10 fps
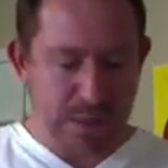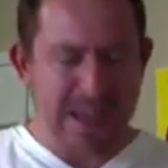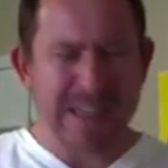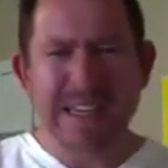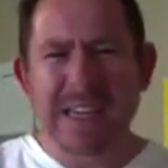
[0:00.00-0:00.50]
A
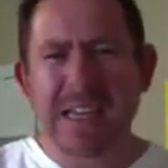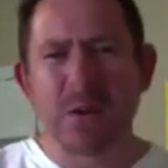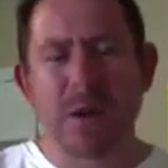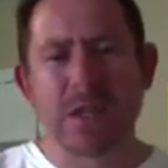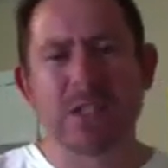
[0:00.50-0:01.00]
key
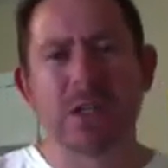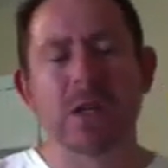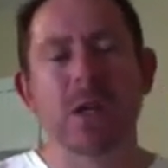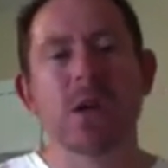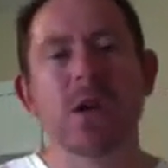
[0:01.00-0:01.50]
question:
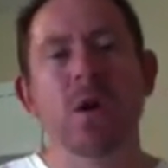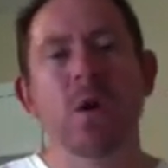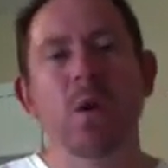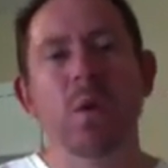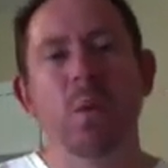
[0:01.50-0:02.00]

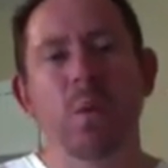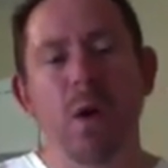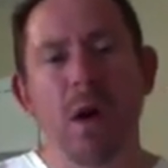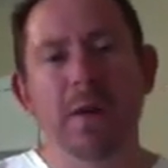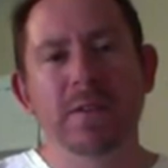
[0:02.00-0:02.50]

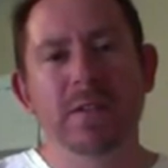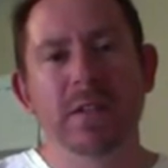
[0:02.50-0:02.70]
what